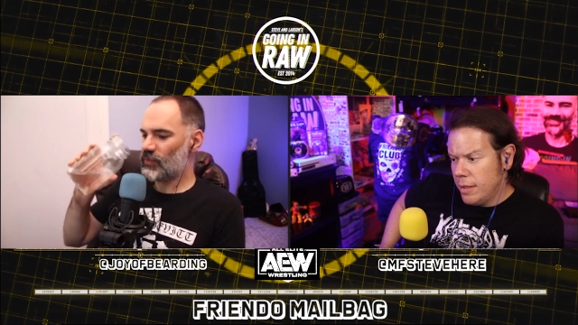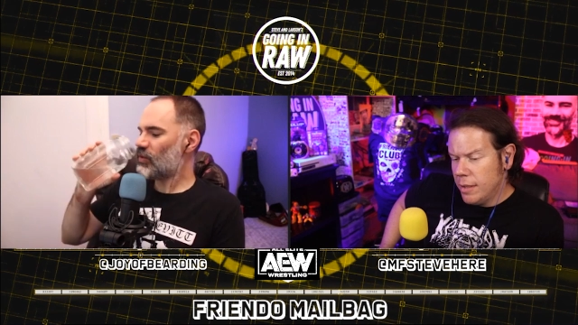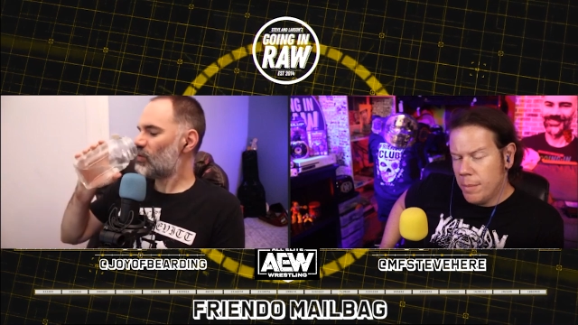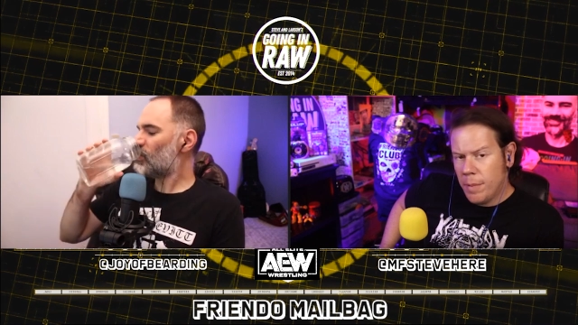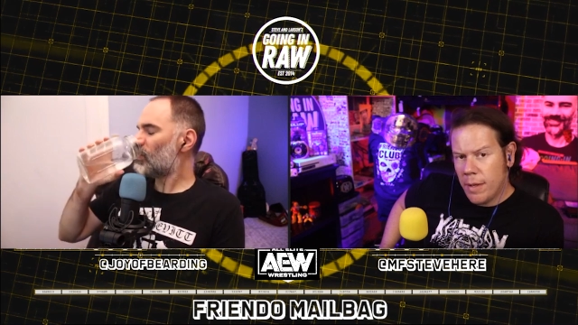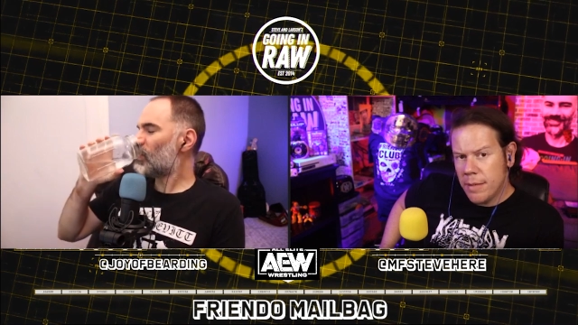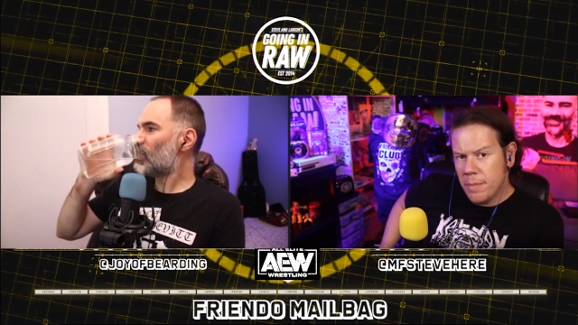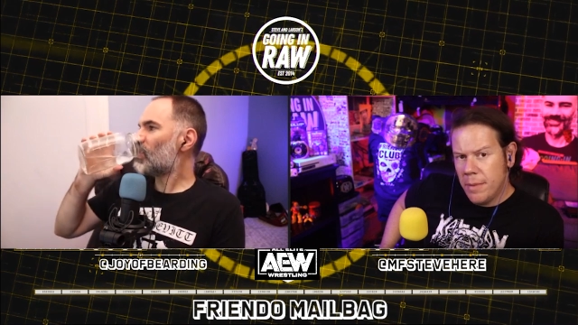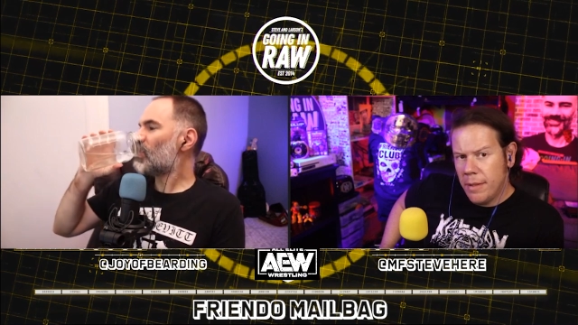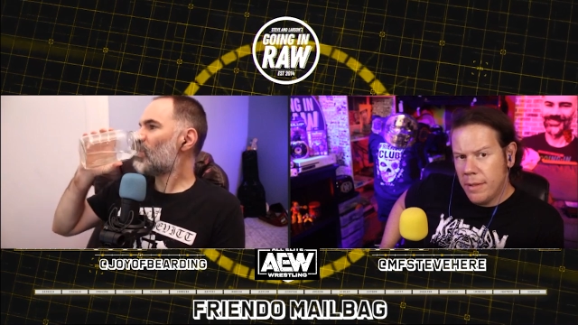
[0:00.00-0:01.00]
Speaker 1: the uh, the
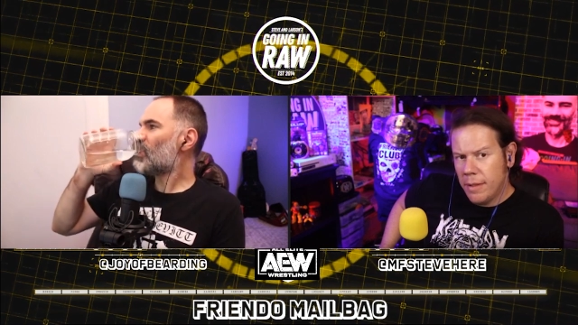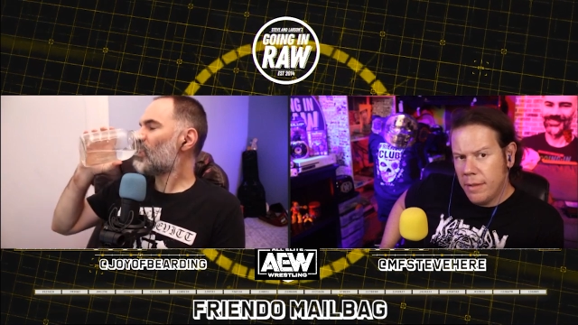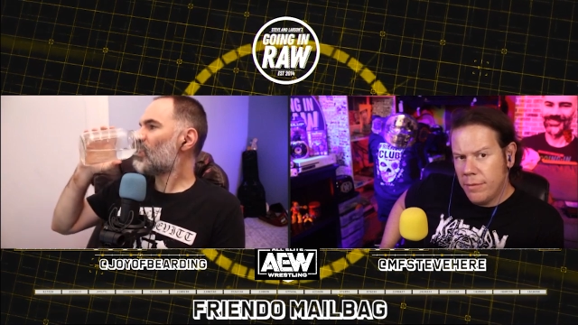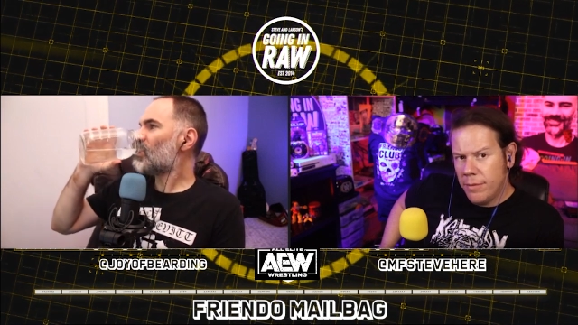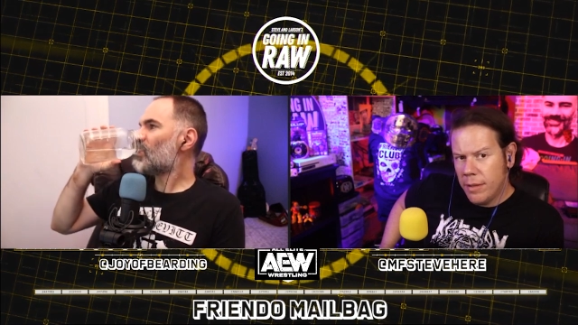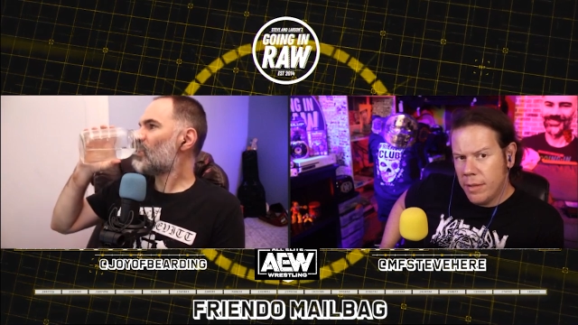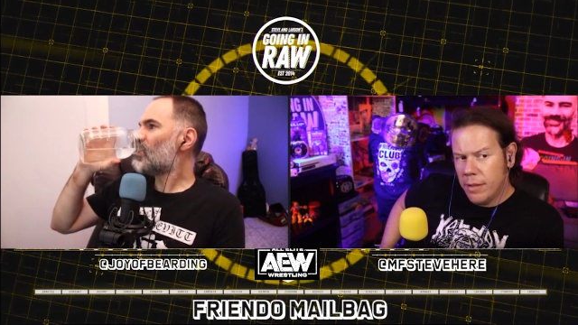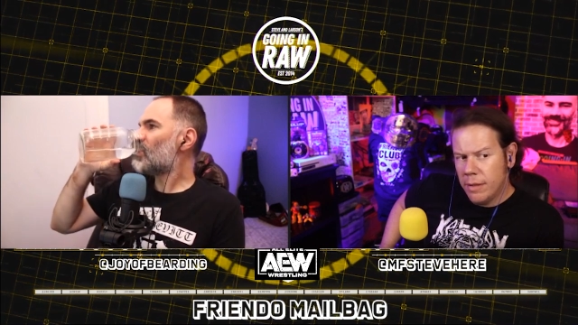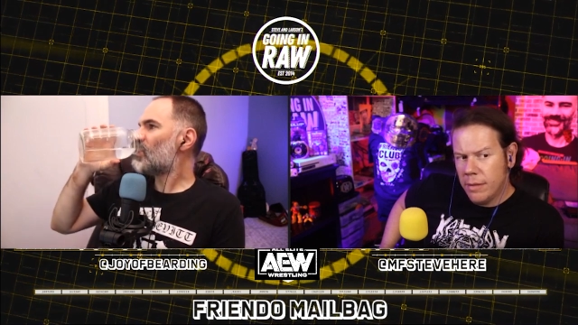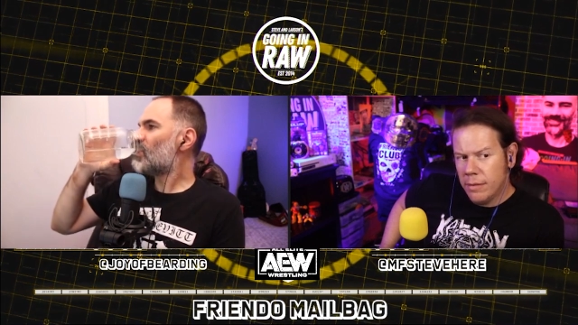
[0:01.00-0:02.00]
possibility of
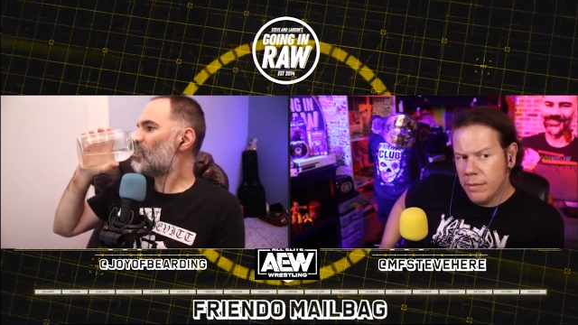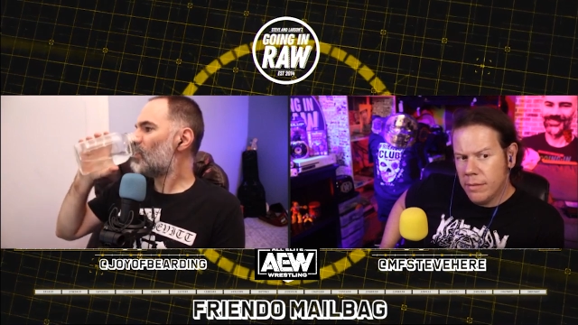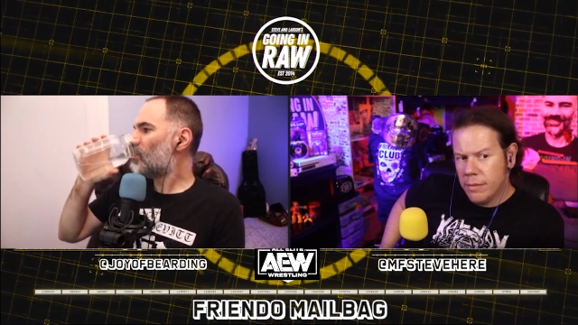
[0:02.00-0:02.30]
uh,